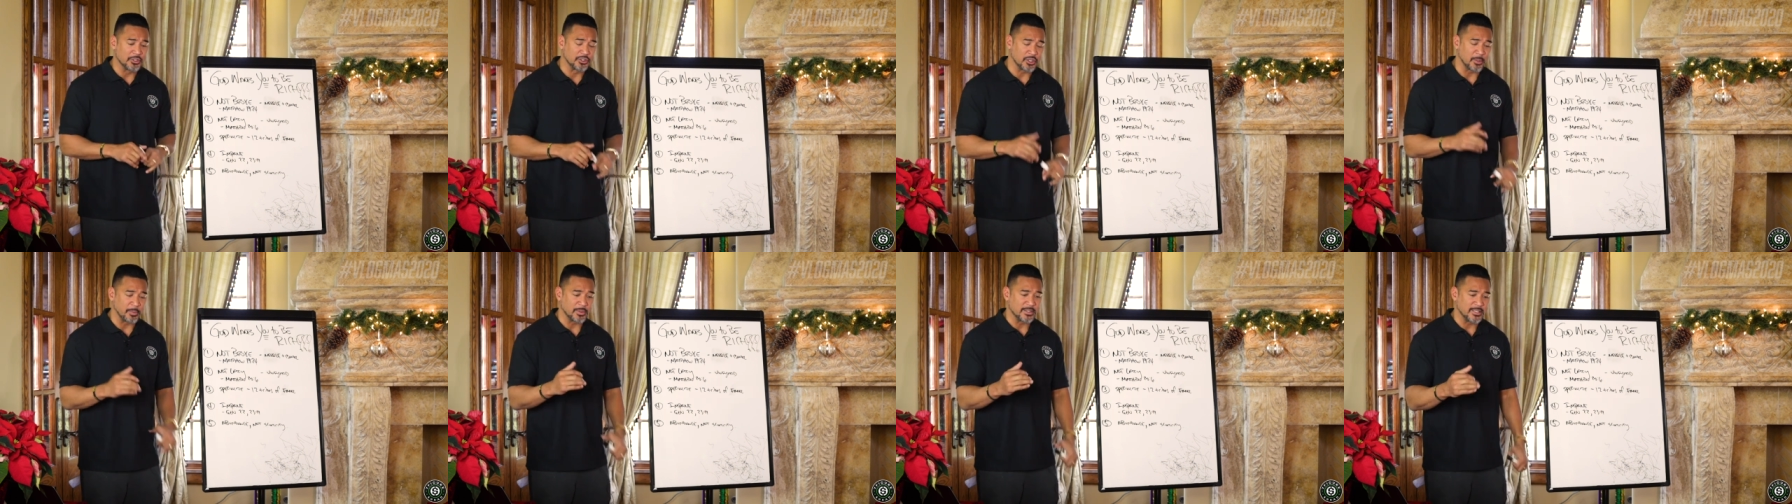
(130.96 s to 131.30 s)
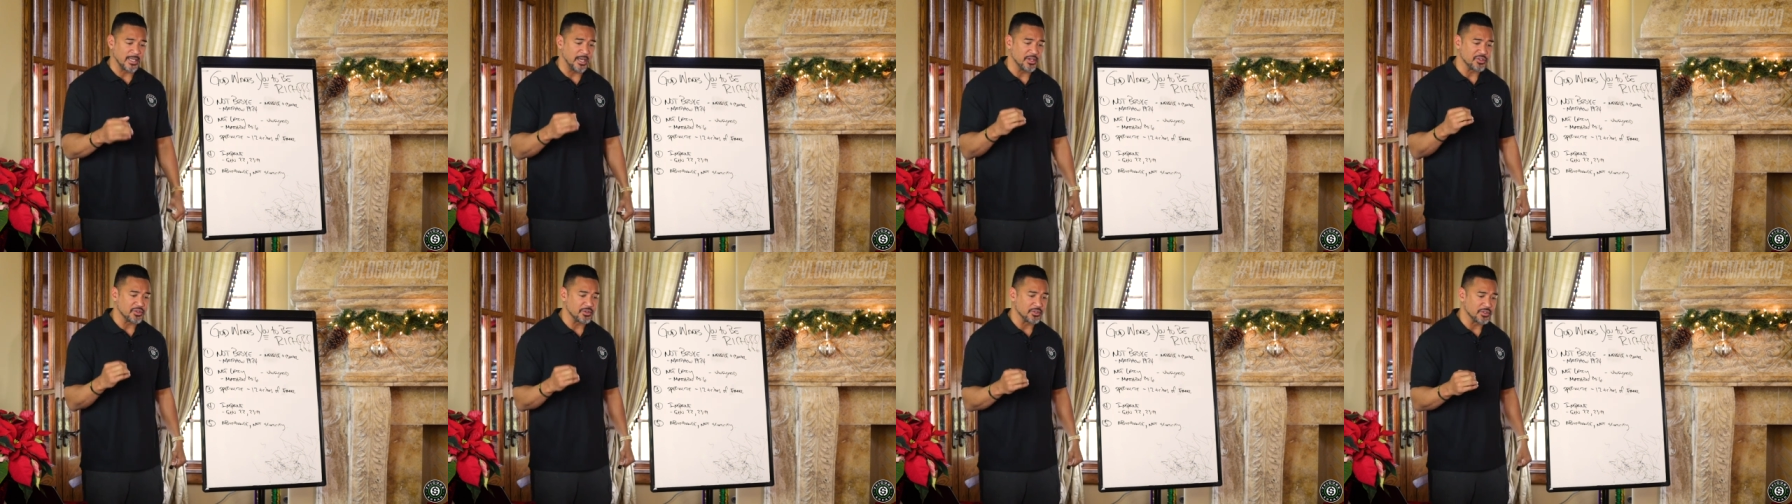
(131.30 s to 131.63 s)

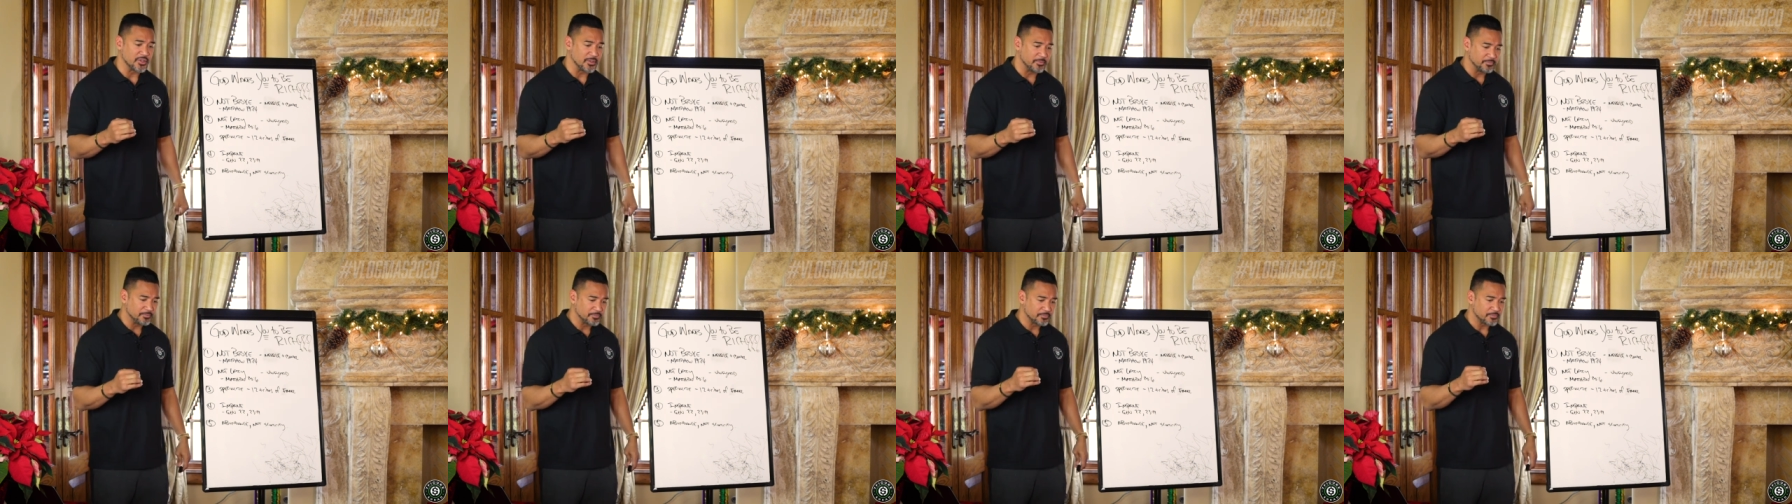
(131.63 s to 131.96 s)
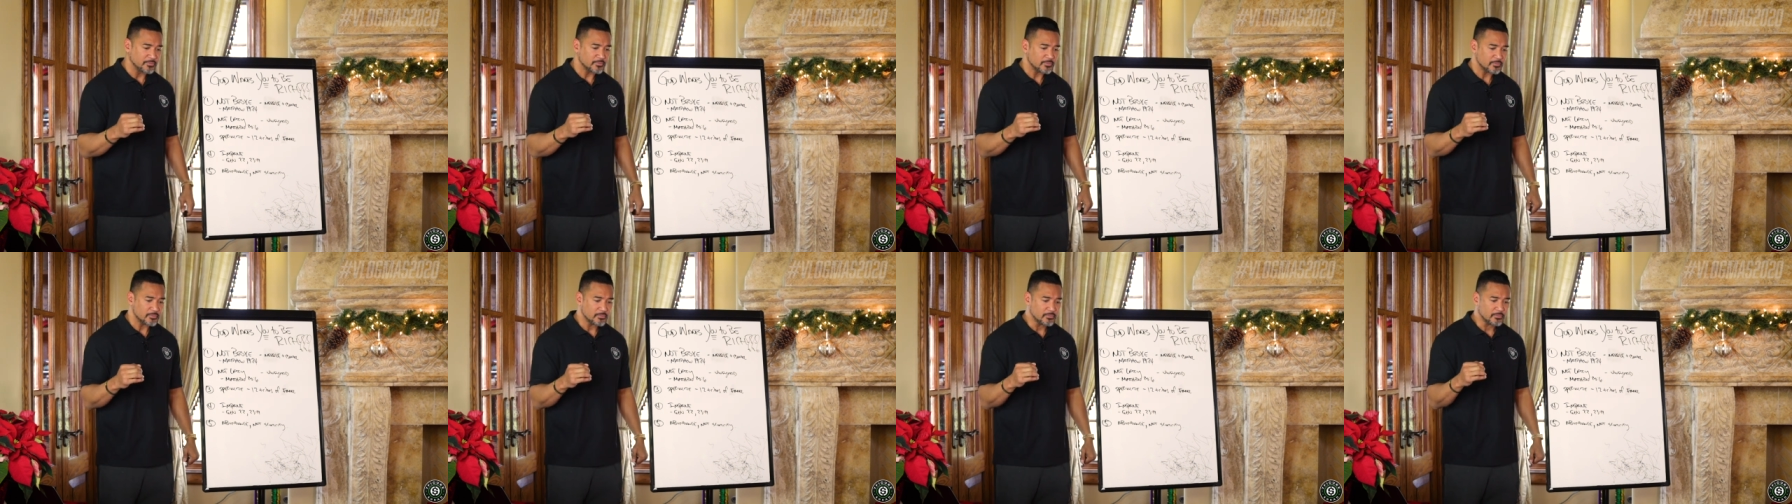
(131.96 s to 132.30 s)
interpretations
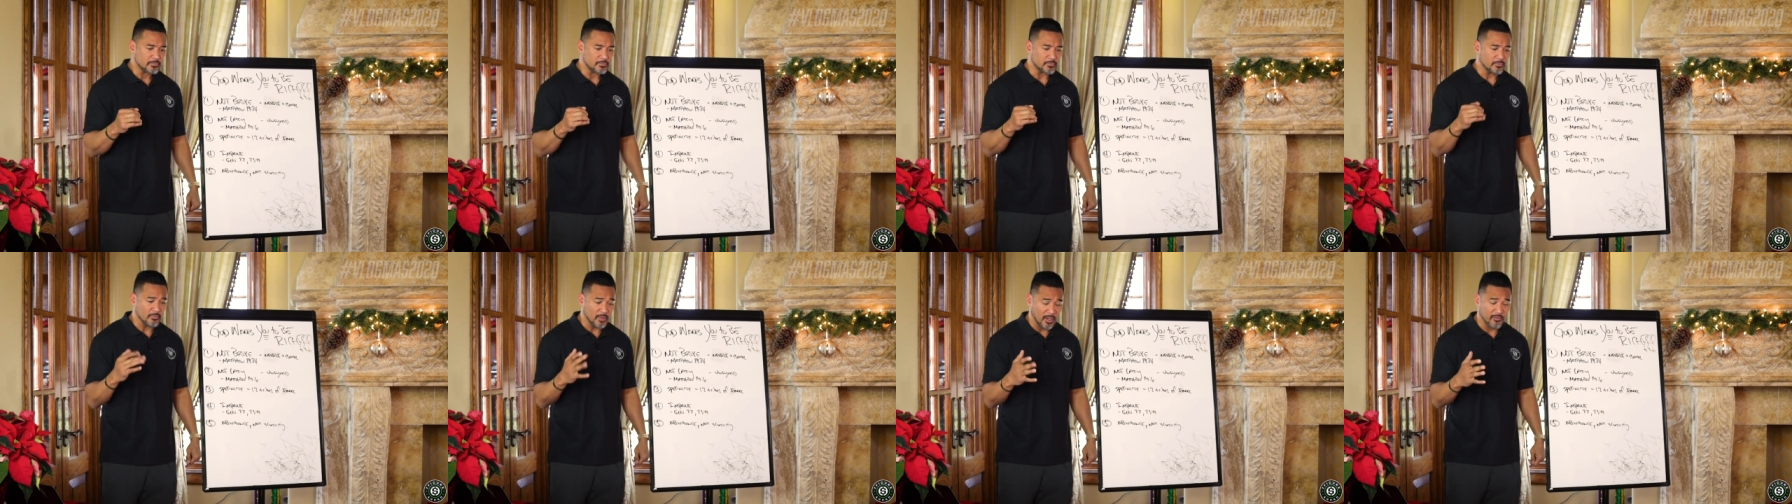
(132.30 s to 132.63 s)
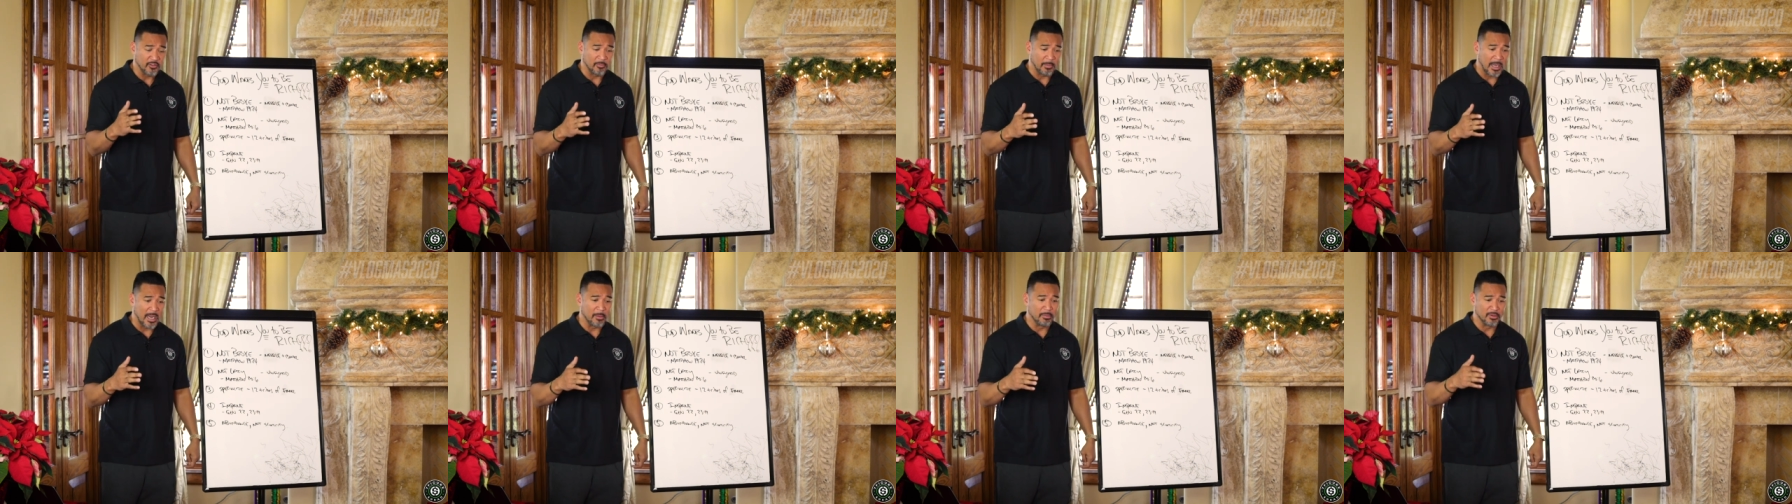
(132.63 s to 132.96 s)

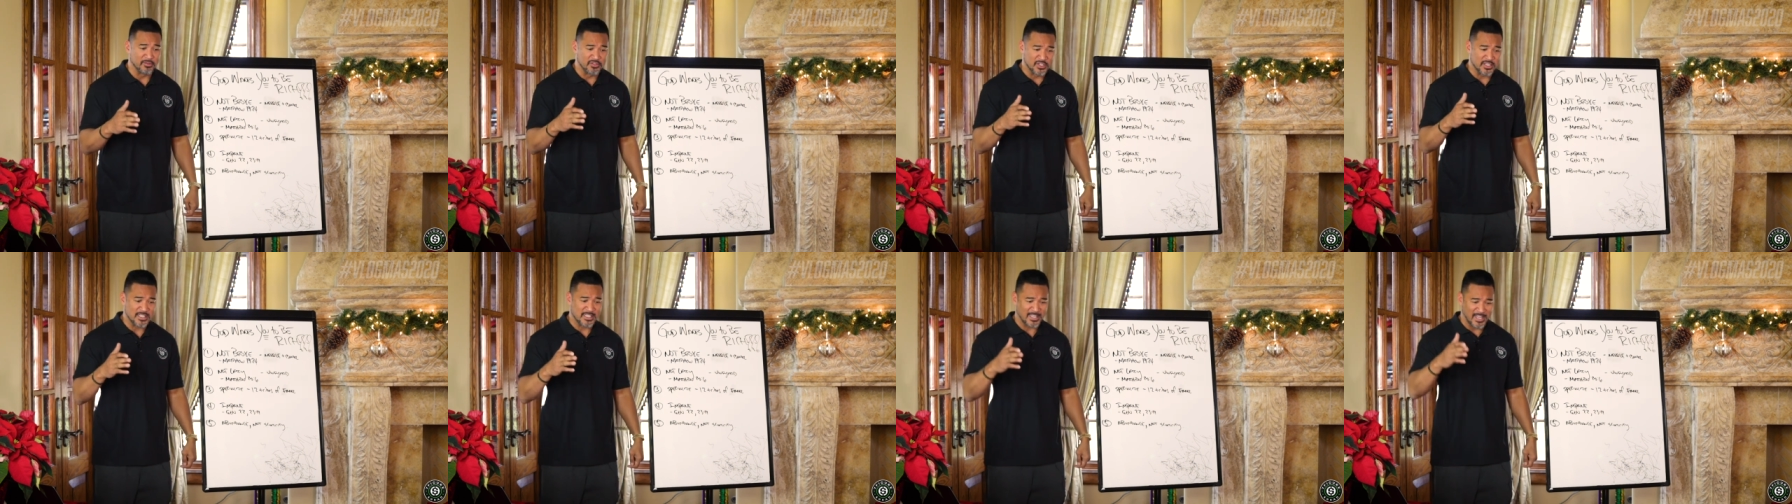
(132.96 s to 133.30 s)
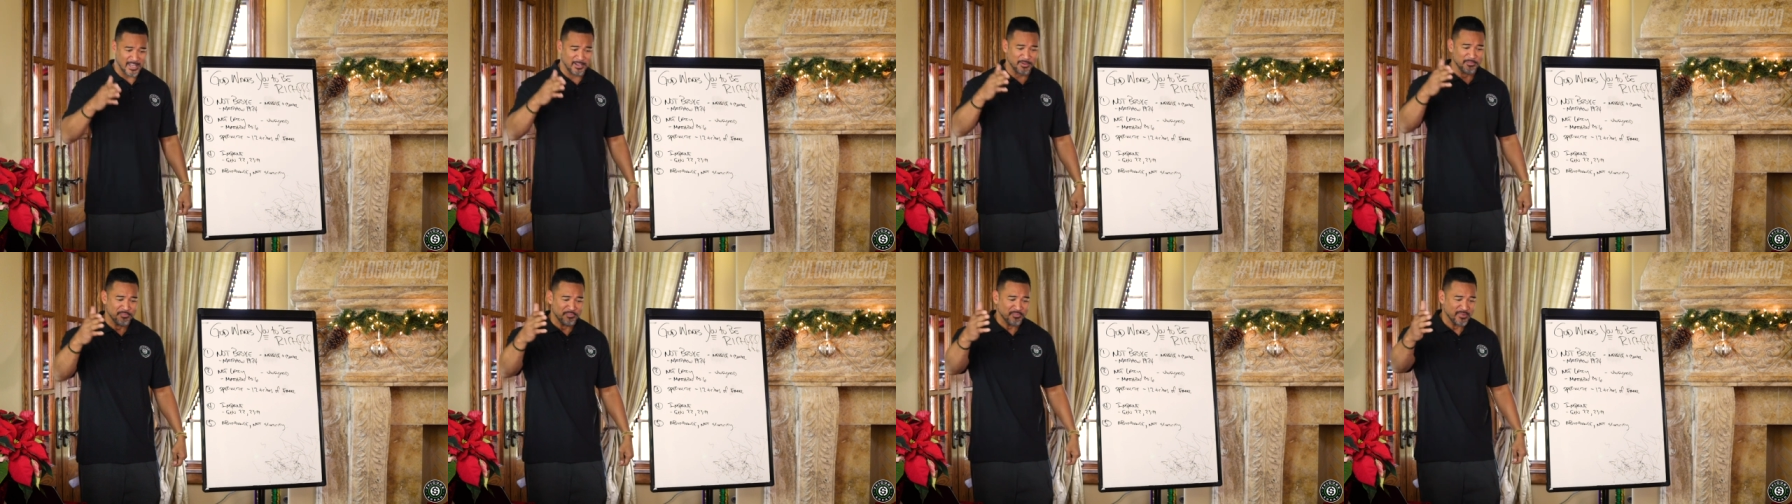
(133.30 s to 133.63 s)
of the Bible, just
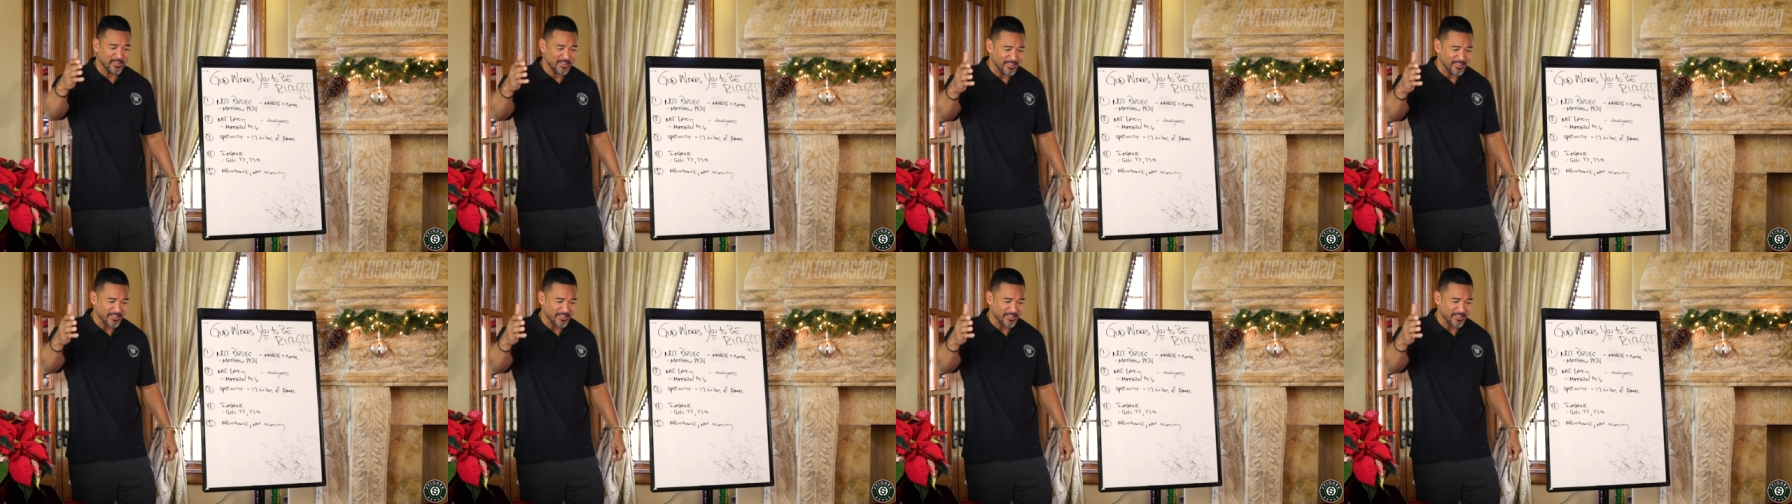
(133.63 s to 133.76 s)
like